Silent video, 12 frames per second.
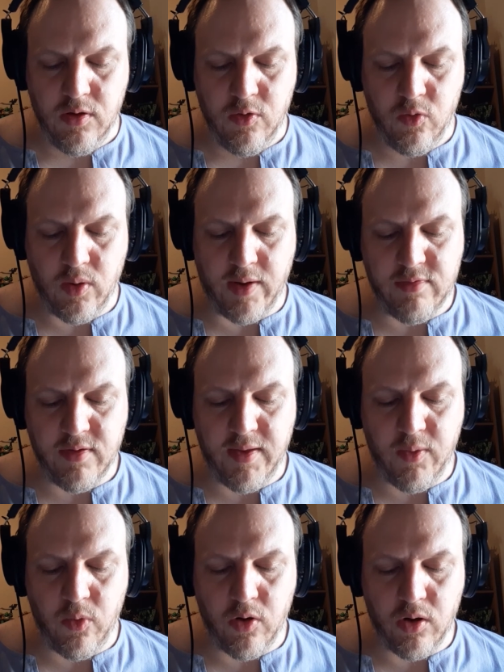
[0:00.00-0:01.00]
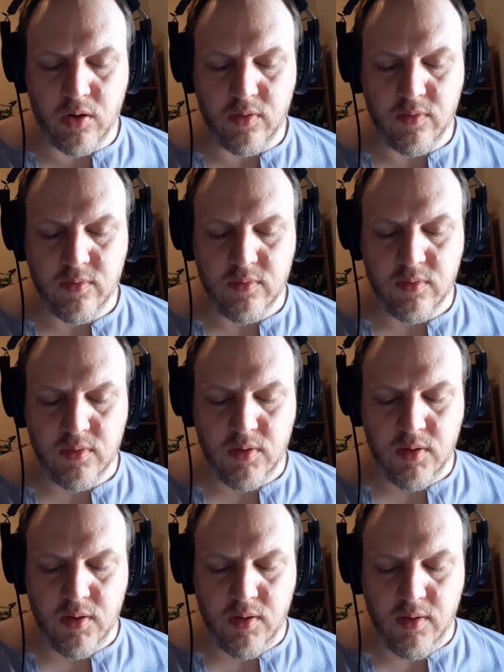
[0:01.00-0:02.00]
Wherever they
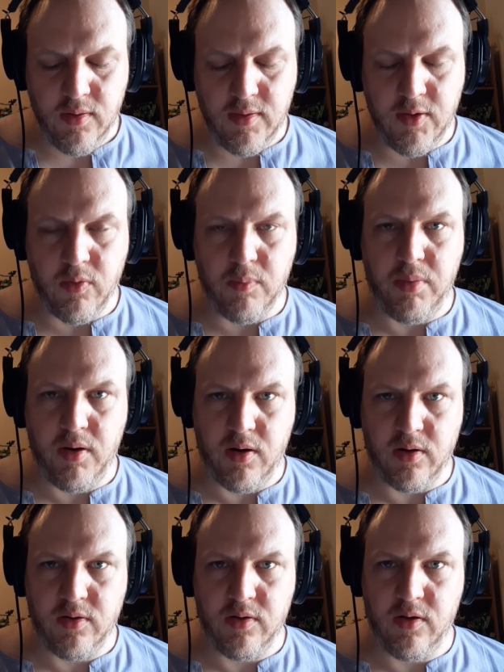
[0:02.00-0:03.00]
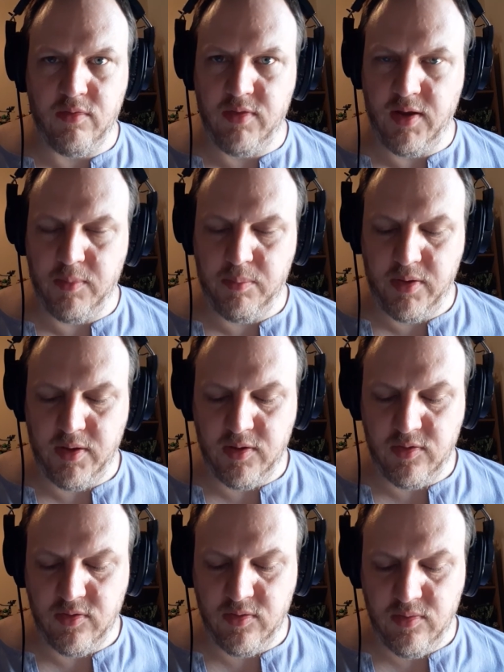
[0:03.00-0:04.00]
were part of that place.